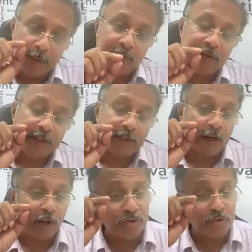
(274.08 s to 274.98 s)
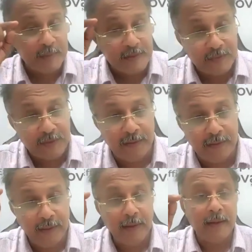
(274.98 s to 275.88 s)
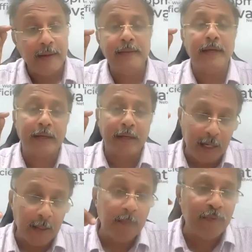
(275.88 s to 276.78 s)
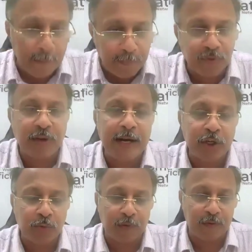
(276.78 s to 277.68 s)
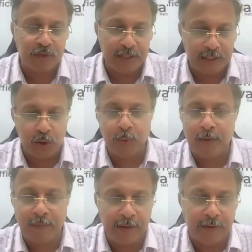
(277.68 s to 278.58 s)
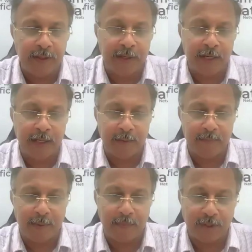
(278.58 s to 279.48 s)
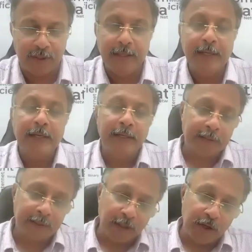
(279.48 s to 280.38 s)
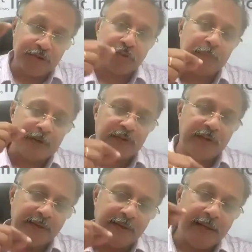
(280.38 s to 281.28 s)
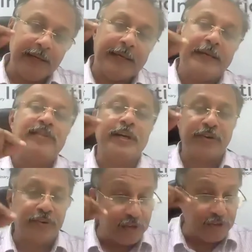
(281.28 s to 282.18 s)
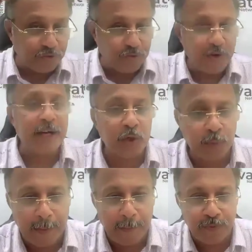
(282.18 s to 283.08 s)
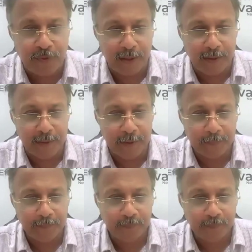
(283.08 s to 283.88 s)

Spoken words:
Plus it can also be seen in the club website of ours in case we have an integrated club website. It can also be seen in the district website,